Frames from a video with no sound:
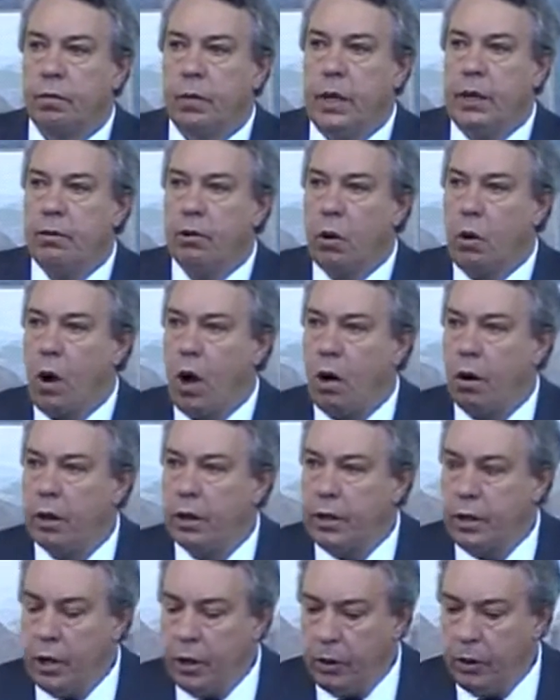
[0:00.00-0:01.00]
Even though all
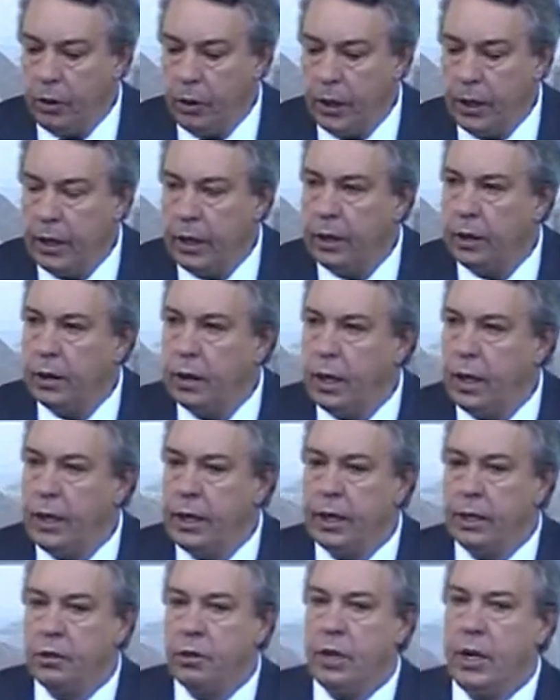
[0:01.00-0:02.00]
he knew, he didn't, he
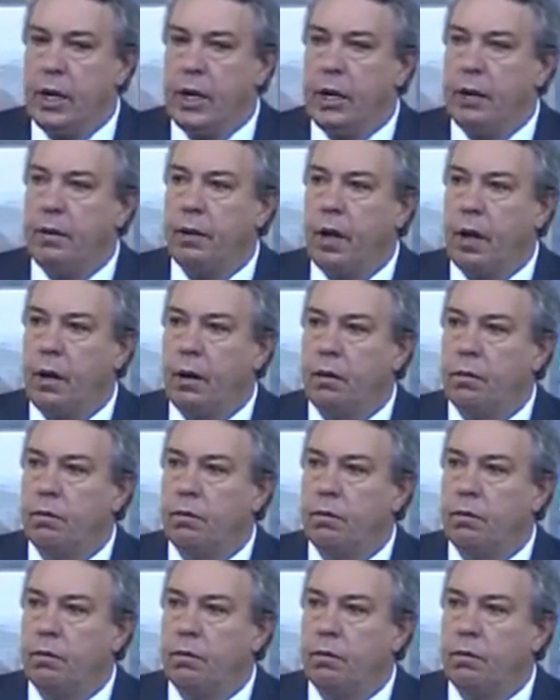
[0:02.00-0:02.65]
didn't see anything.